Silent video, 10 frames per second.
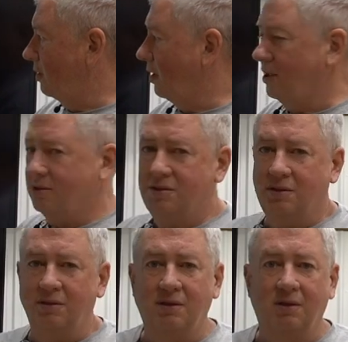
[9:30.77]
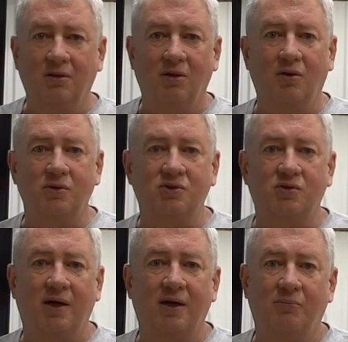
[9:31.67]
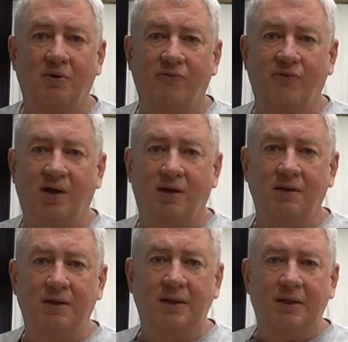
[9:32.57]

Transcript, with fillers: has the lowest drag profile.